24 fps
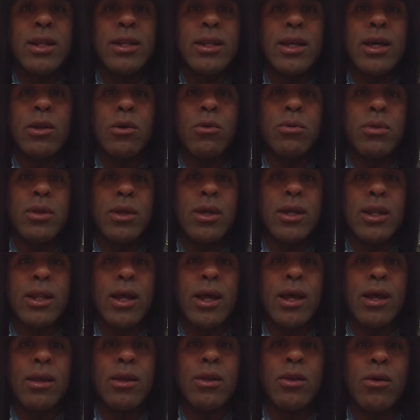Not only can
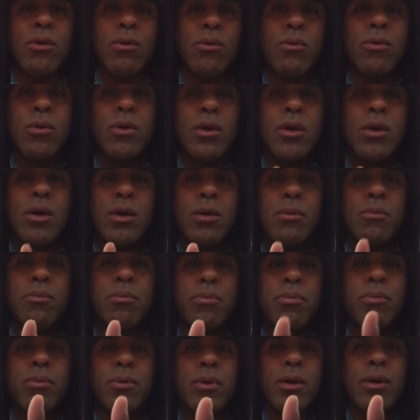I, you know,
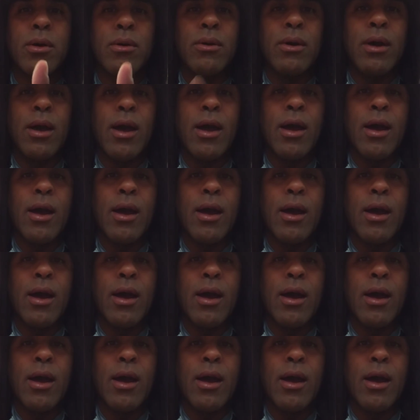you know,